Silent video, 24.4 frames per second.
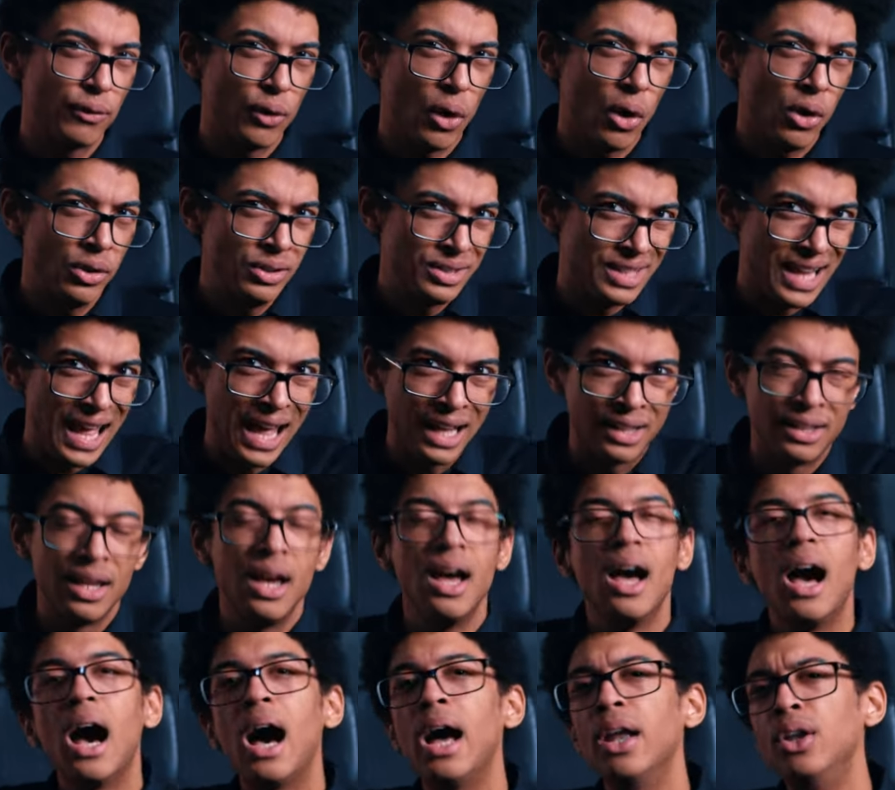of contact
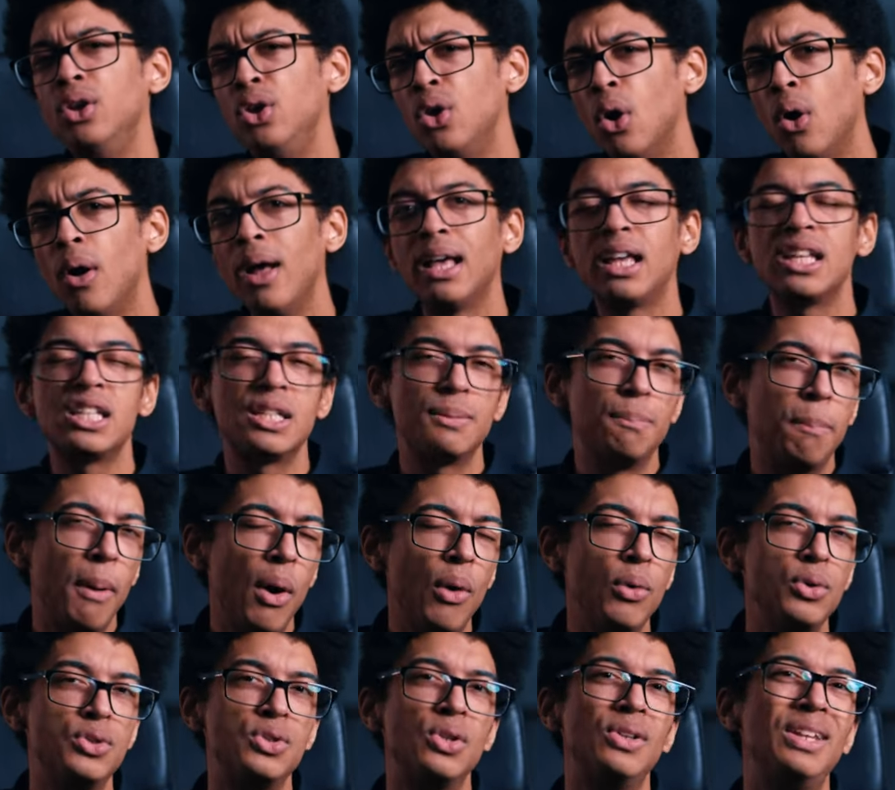are not
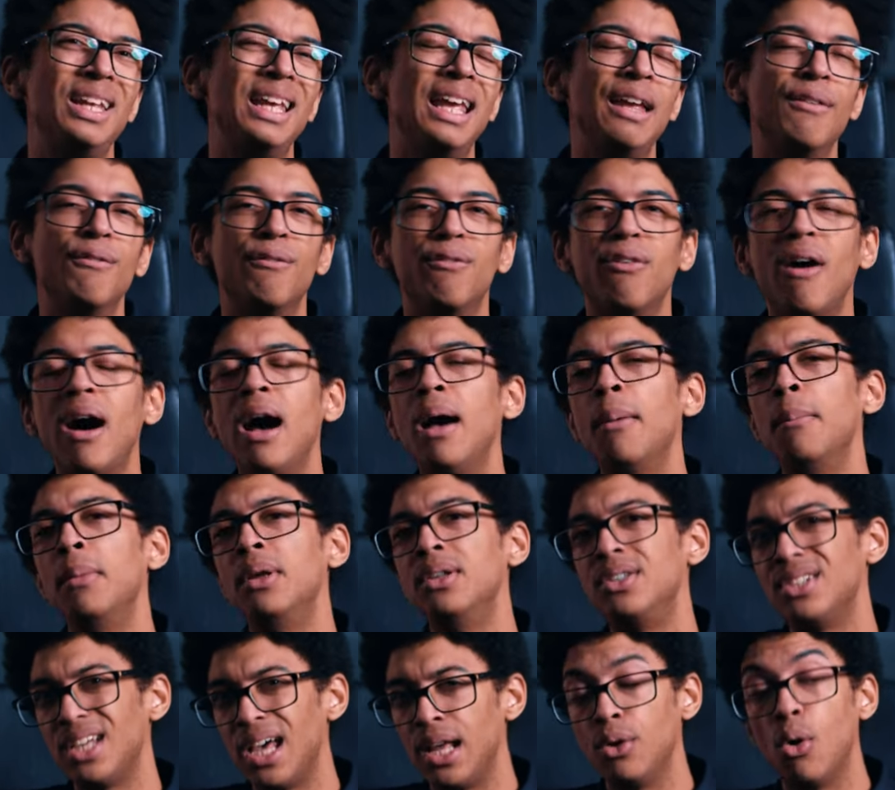exposed to the
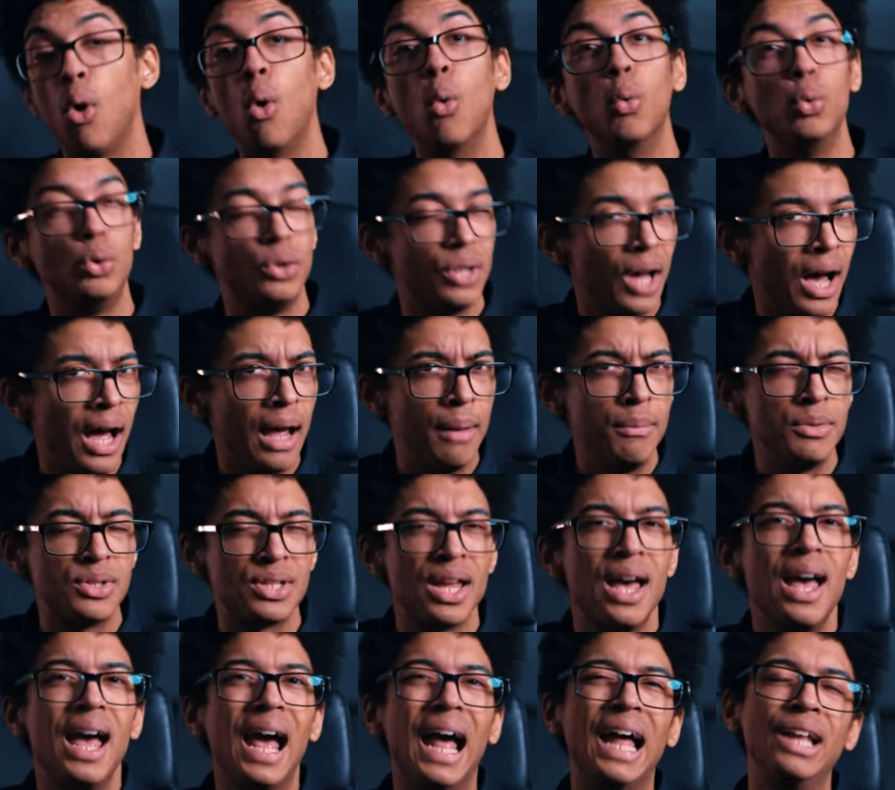environment at all
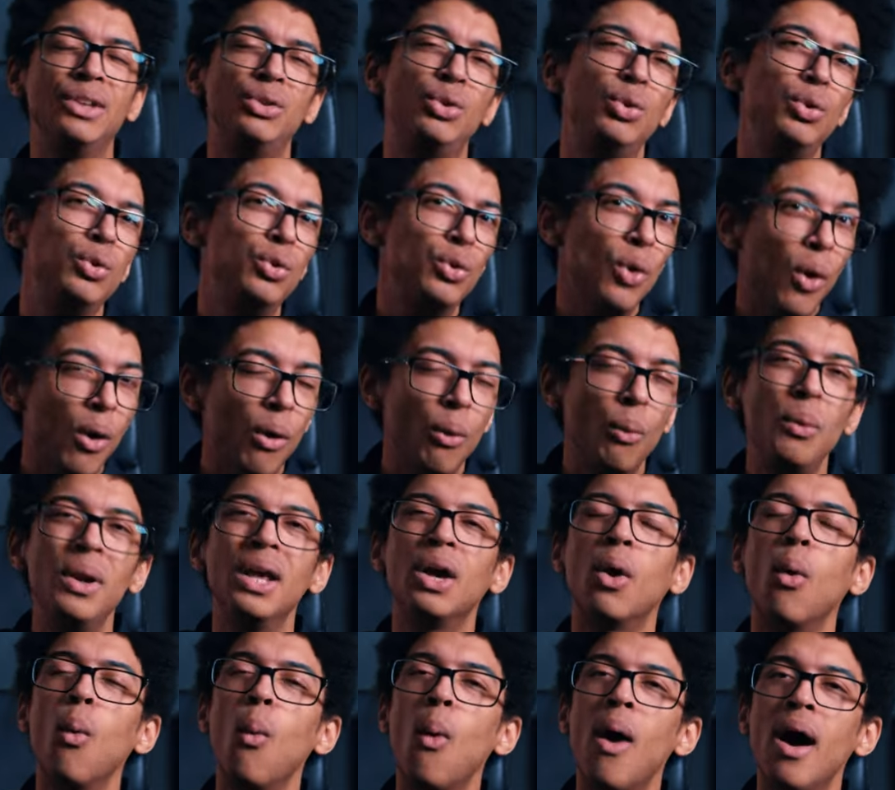times and do not
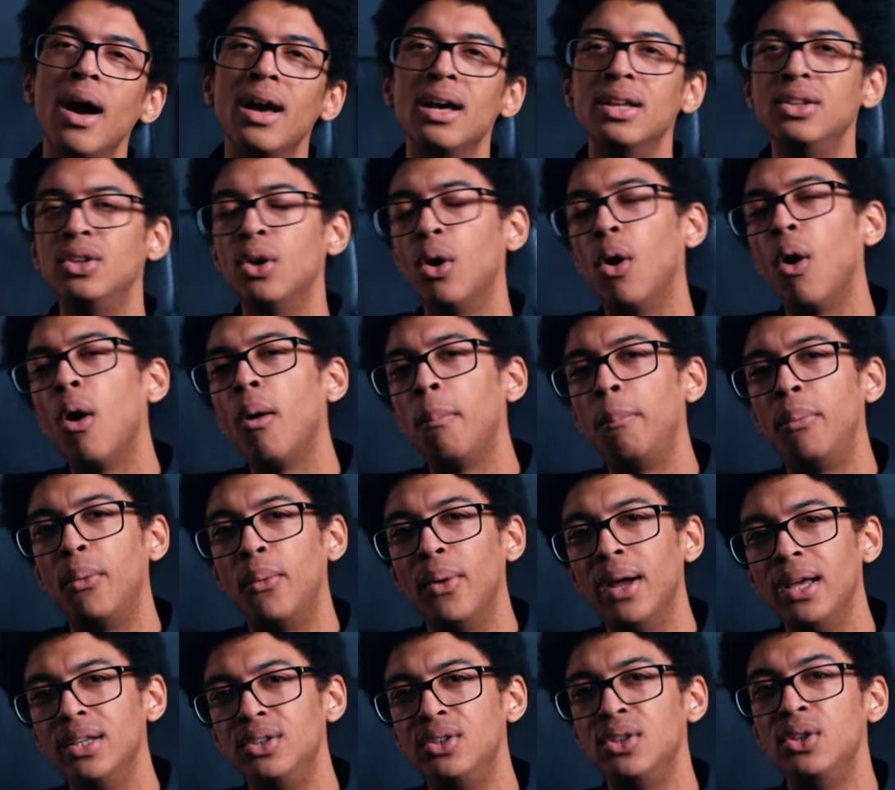require the
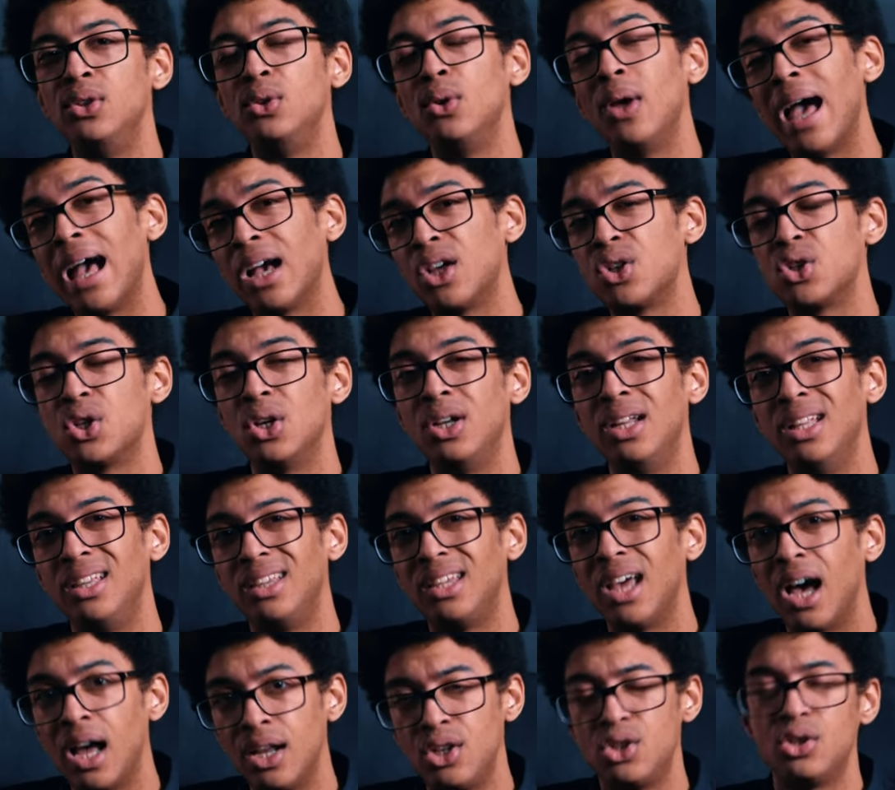operator to actually
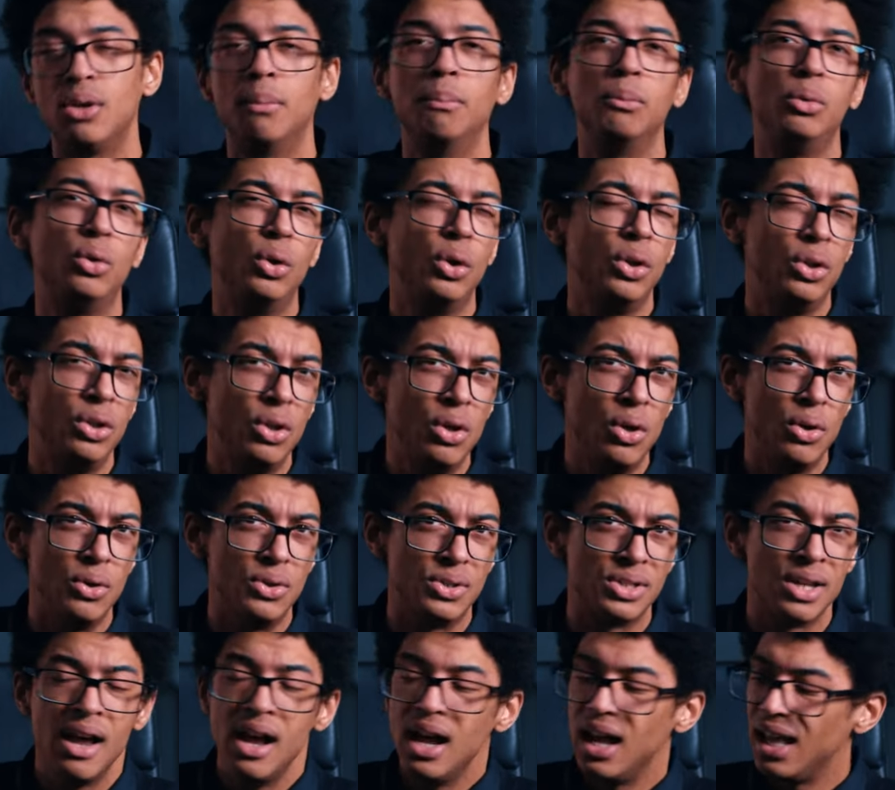touch them to
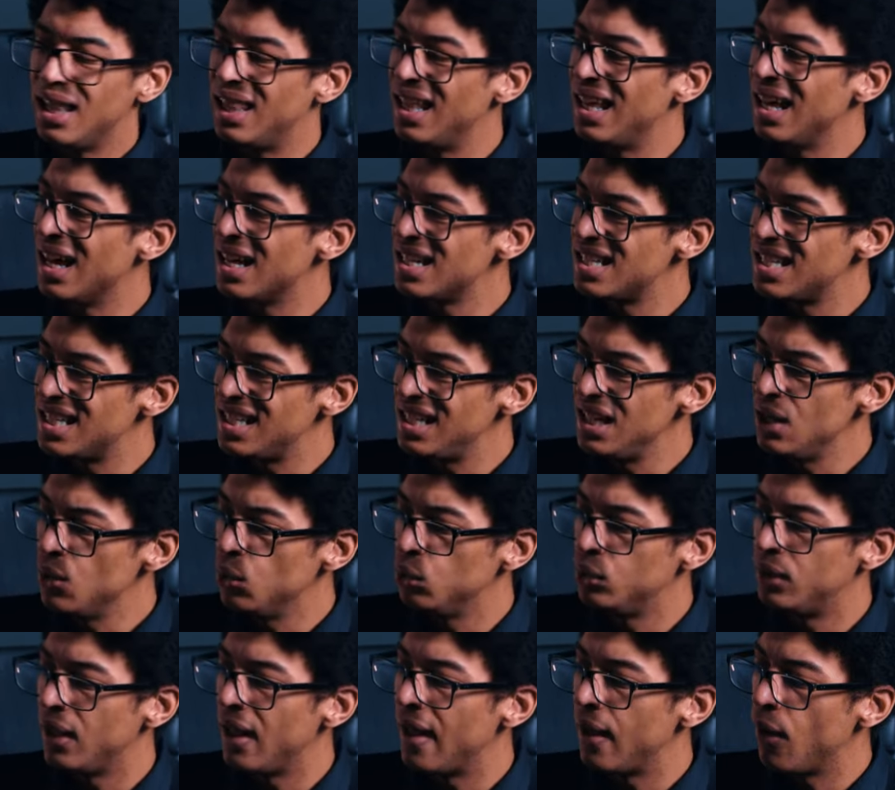use. They are
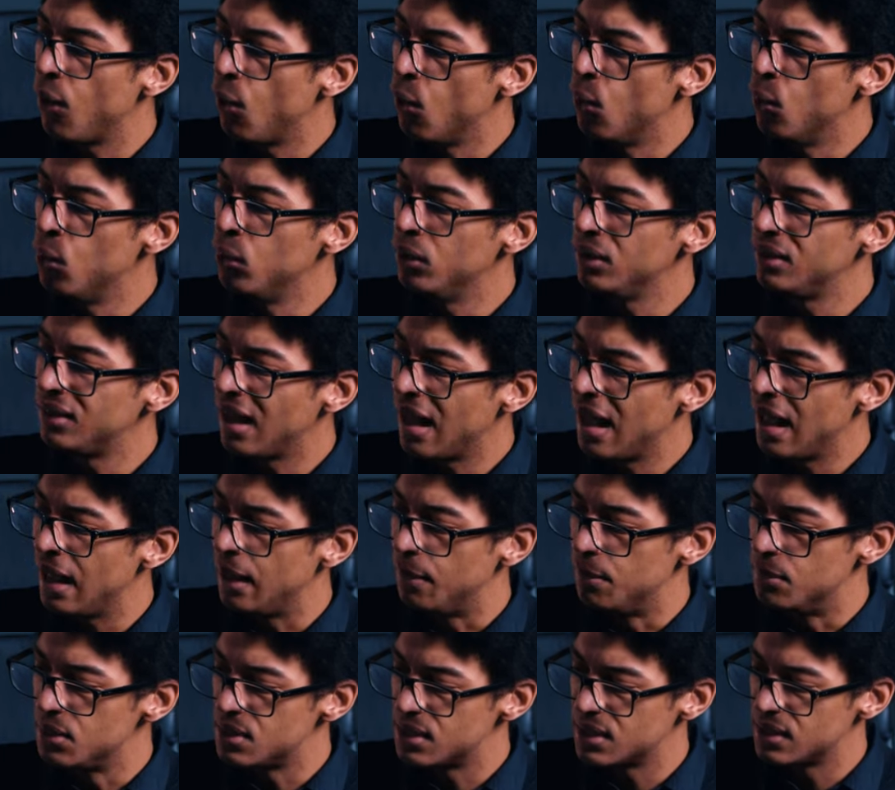sealed at all
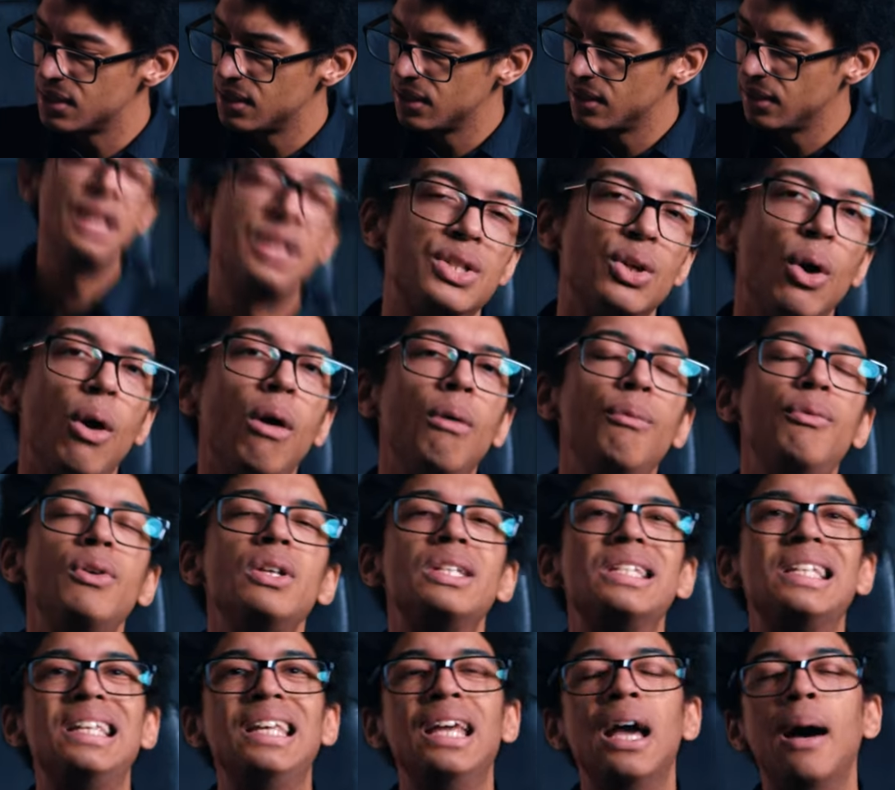times. It's
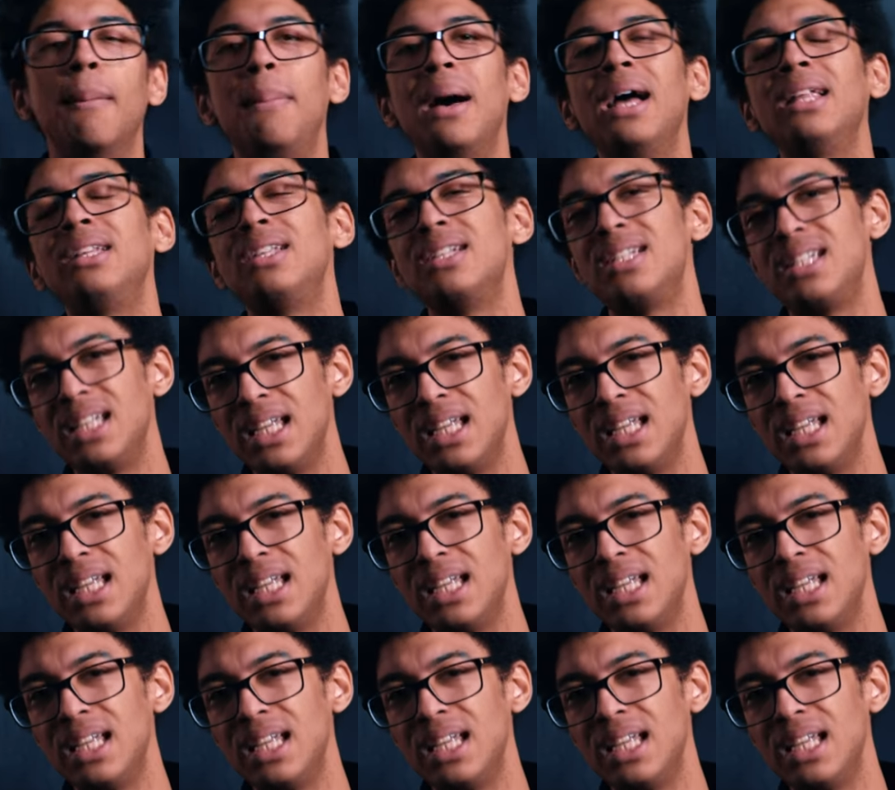obviously a better